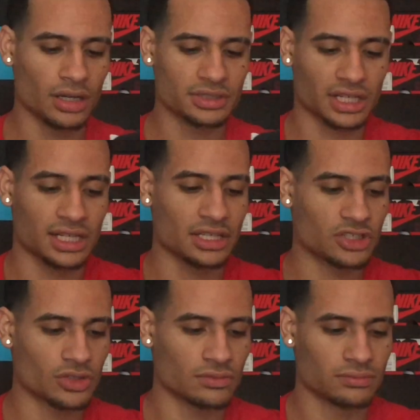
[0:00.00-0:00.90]
Uh, it's a clean
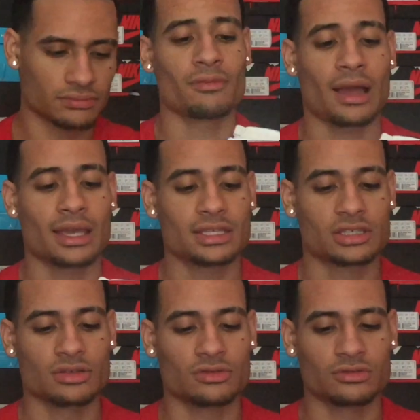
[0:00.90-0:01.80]
shoe. My
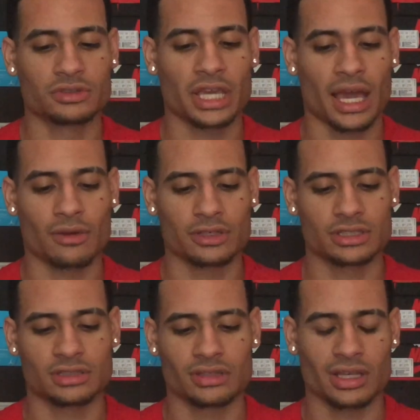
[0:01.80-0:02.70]
issue, yeah,
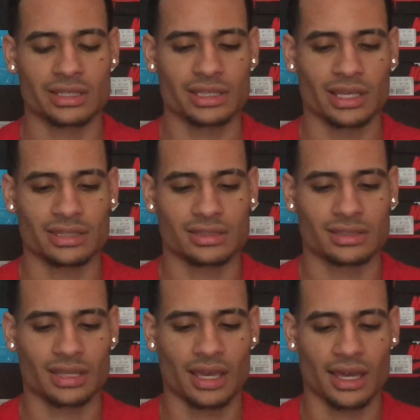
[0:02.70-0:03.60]
is,
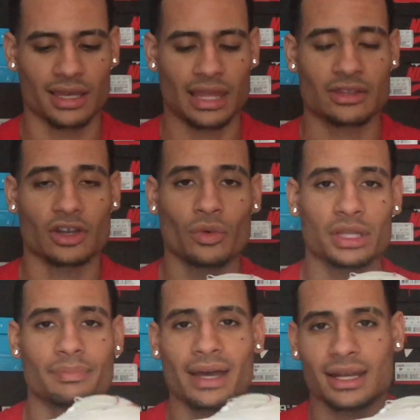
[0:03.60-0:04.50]
is they took away
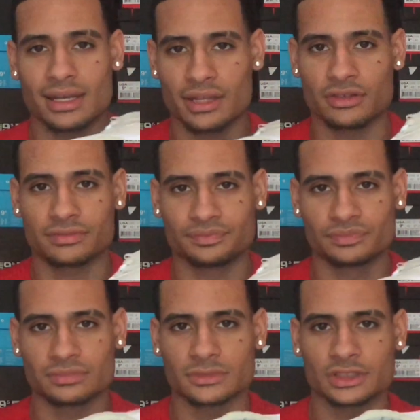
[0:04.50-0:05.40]
the patent leather,
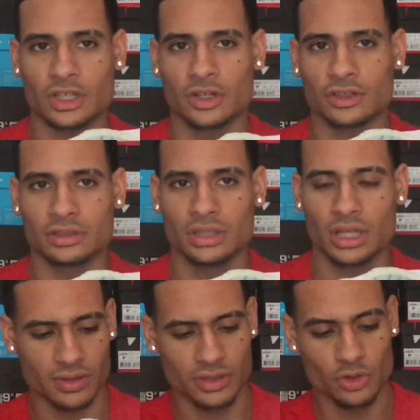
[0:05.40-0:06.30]
so
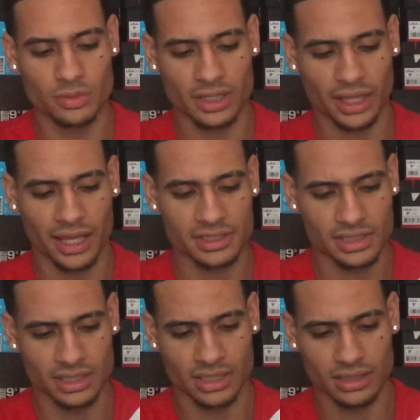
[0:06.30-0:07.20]
new book
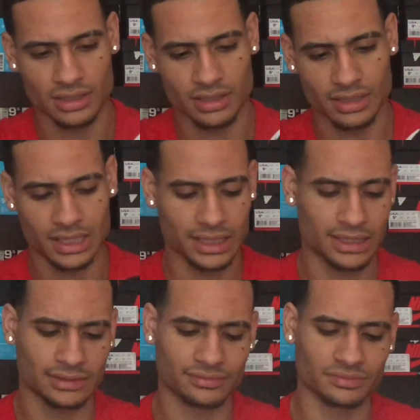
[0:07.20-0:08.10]
actually.
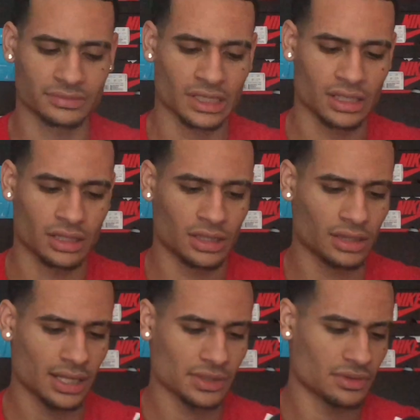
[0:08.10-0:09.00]
Um,
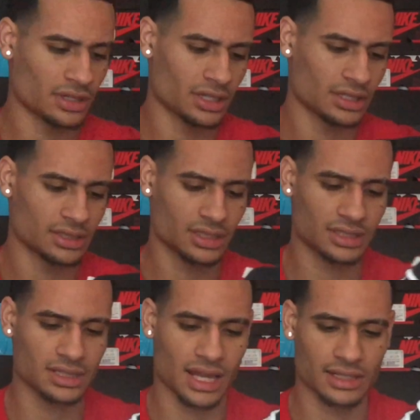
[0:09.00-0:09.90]
that's what it is.
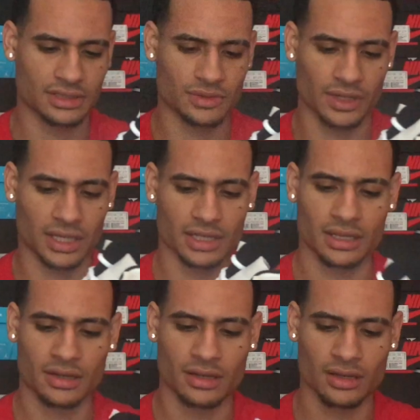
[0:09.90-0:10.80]
It's not suede,
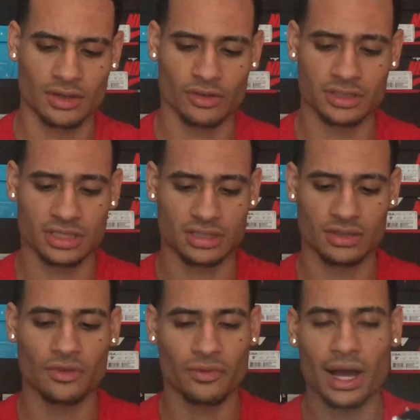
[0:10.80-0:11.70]
which is
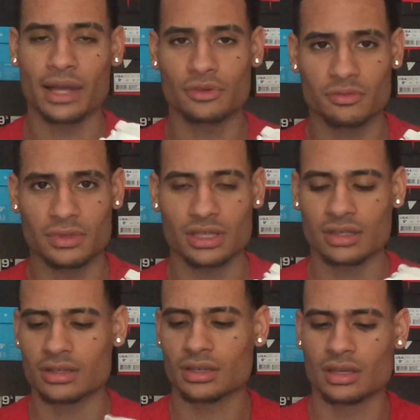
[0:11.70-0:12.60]
still fine with
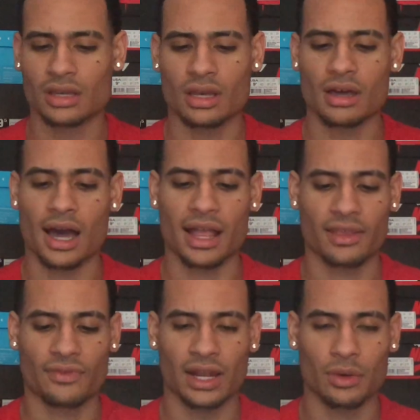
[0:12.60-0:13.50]
me. I
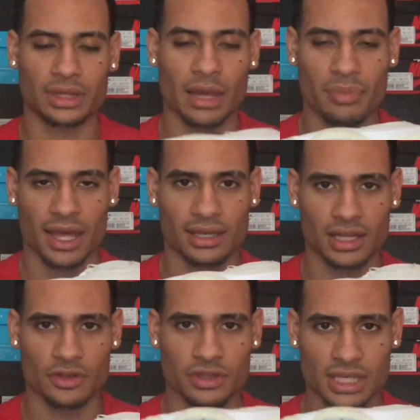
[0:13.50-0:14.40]
just felt like with that patent
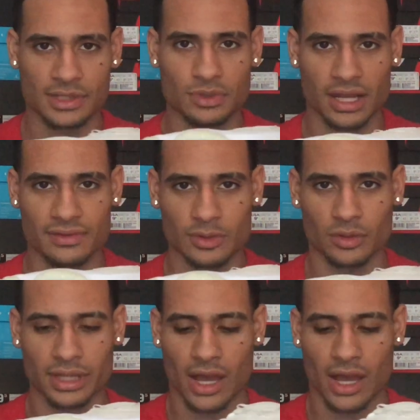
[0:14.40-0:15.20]
leather, these would have sold